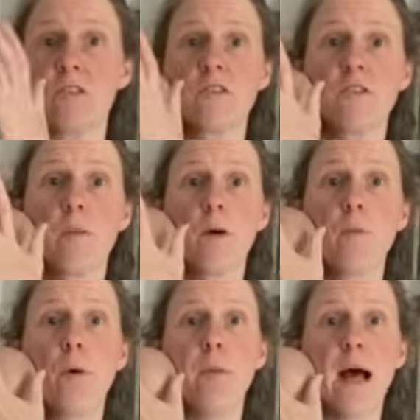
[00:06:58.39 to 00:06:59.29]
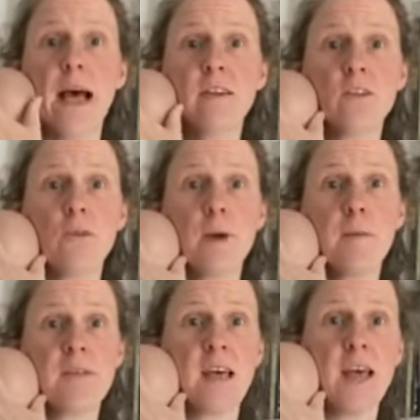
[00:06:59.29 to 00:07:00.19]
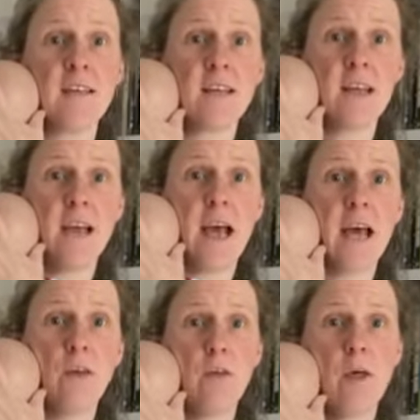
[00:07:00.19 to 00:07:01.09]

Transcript: So I'm going to pop a hand on the baby's head, hand on their